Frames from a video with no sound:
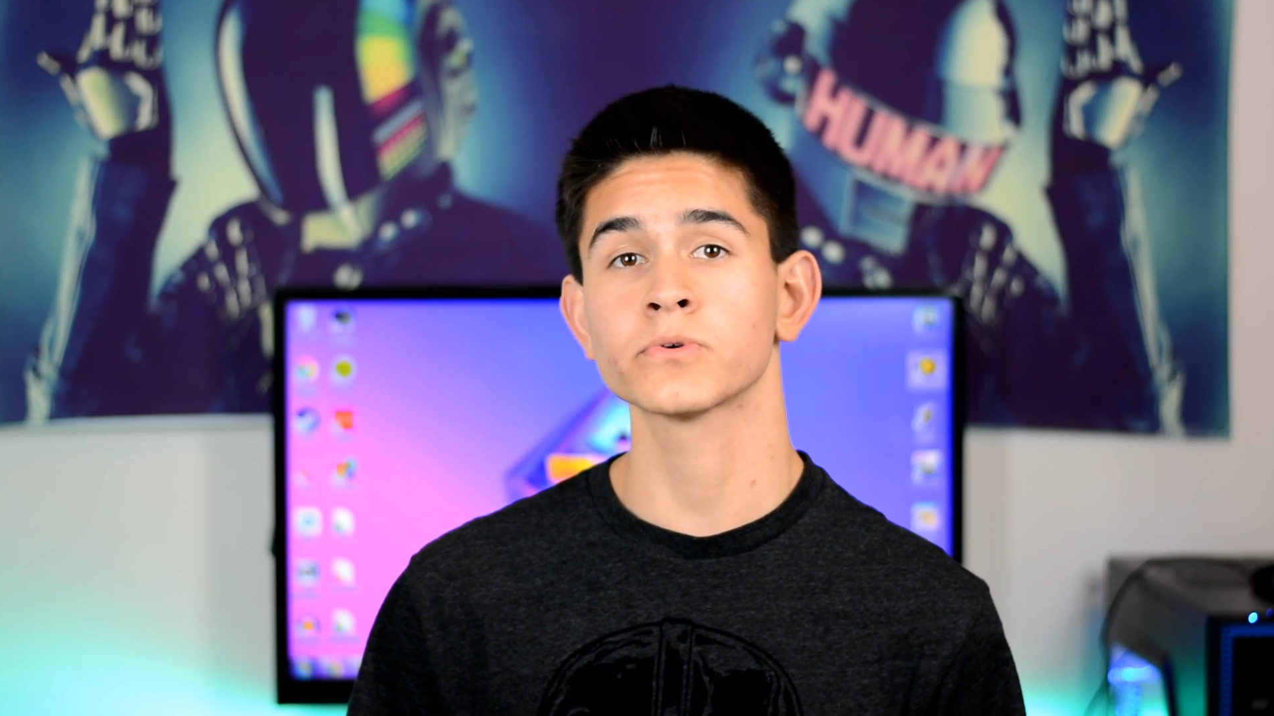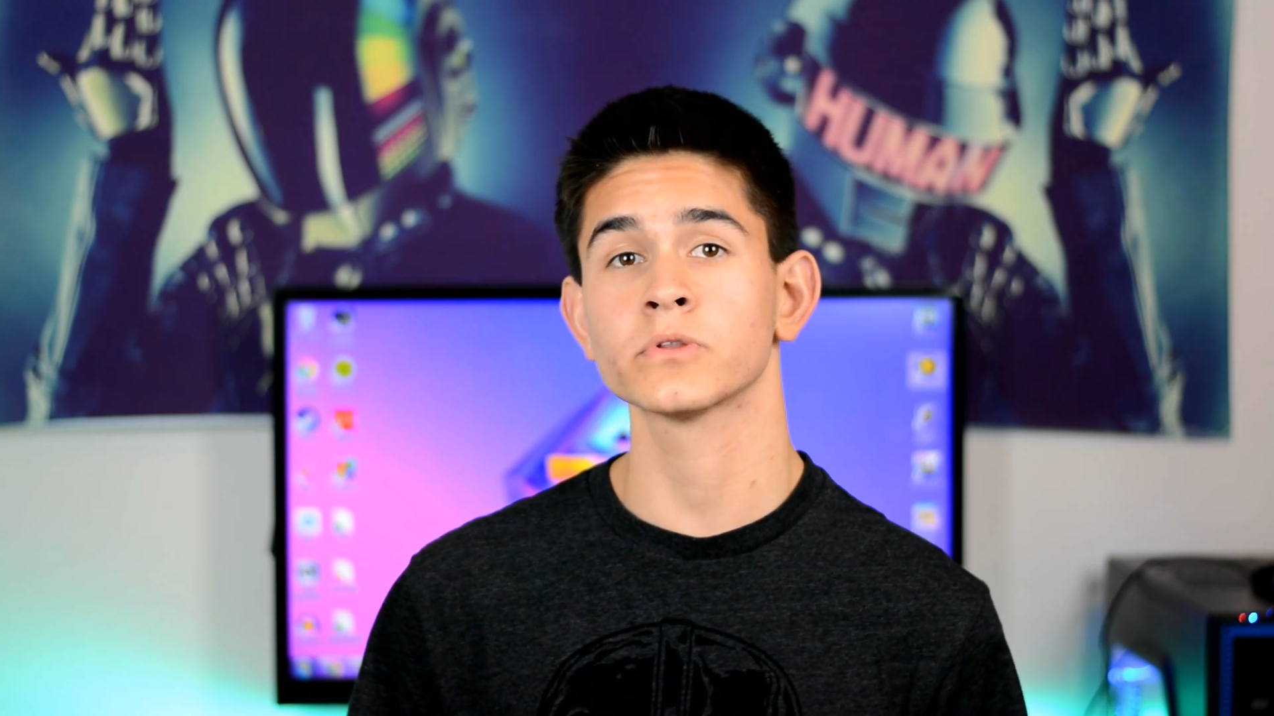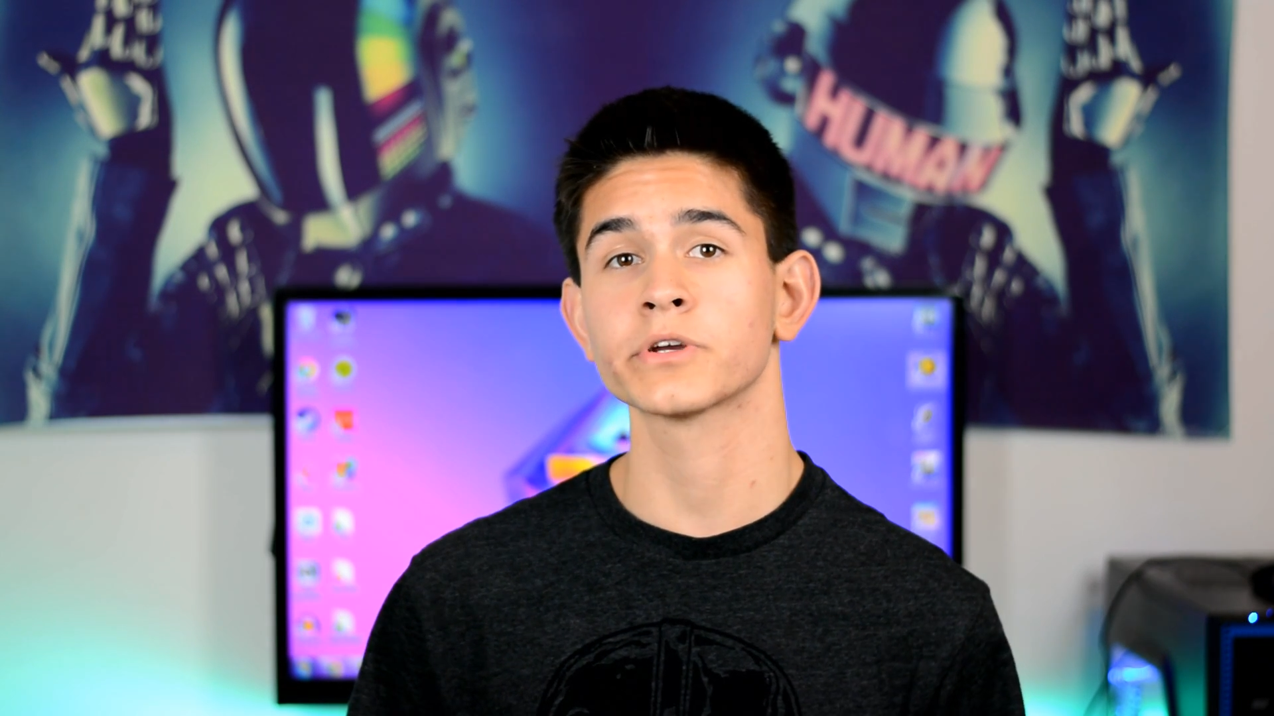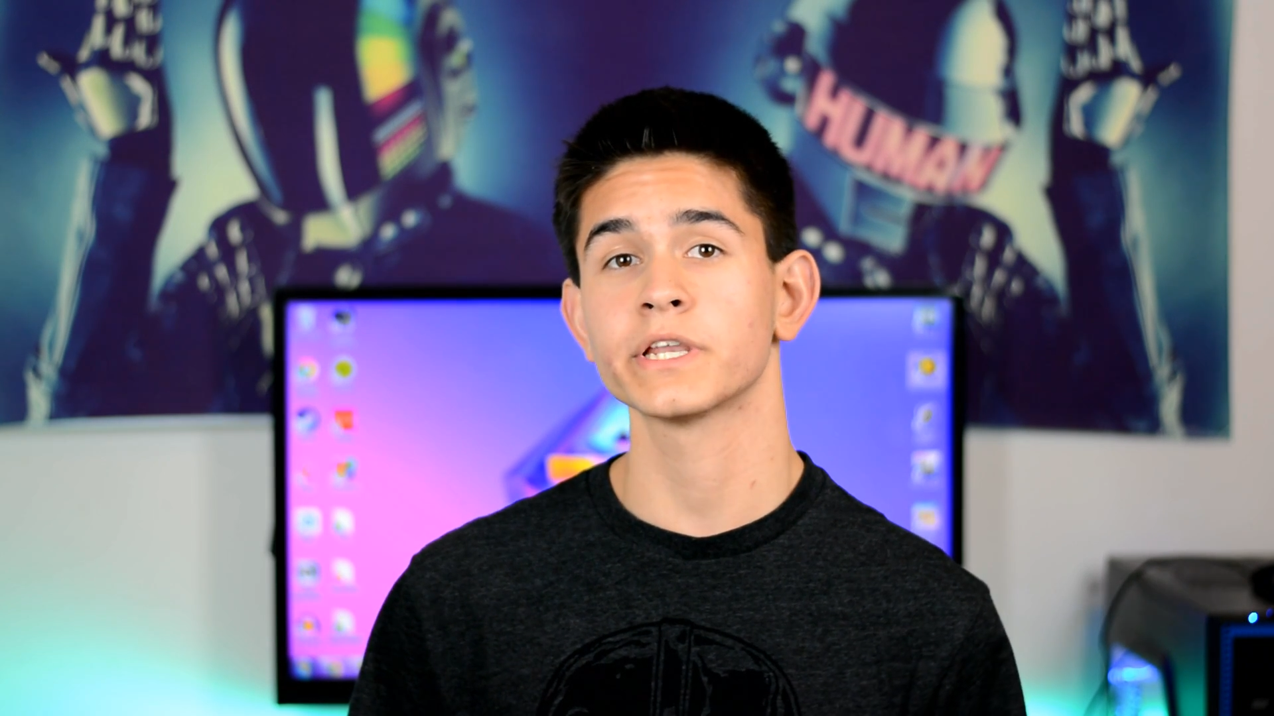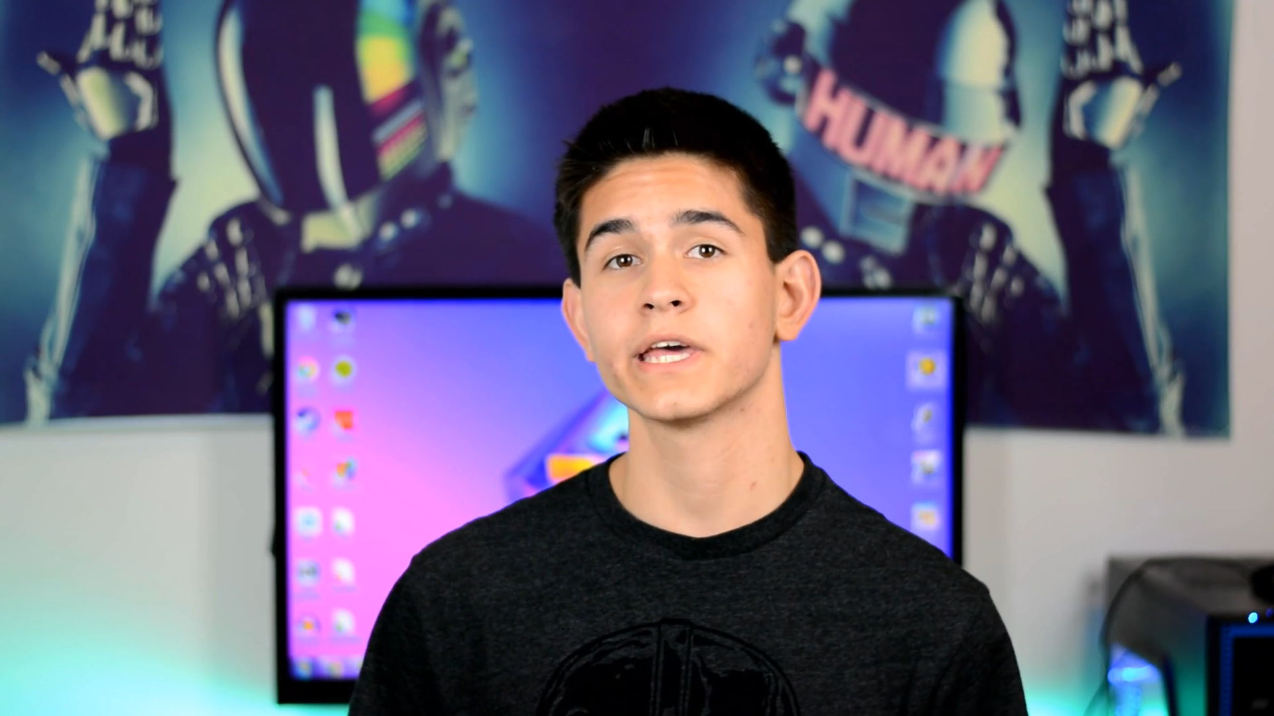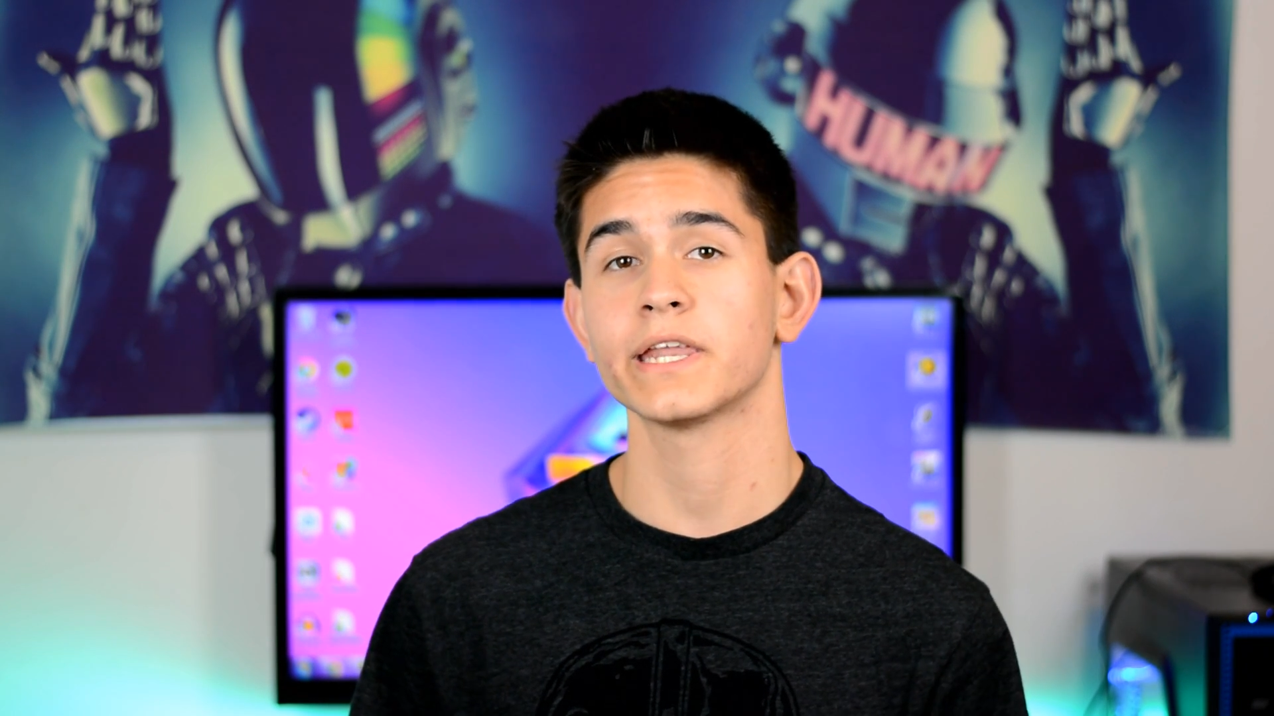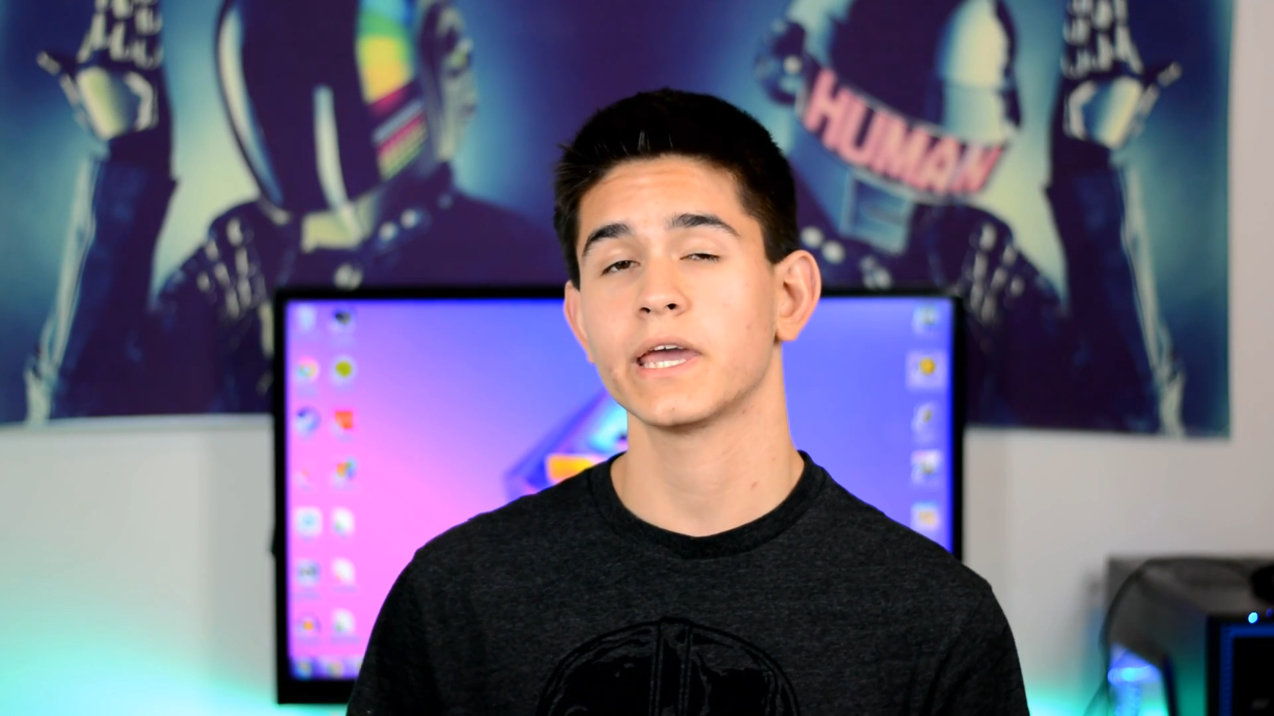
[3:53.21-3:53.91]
we're looking at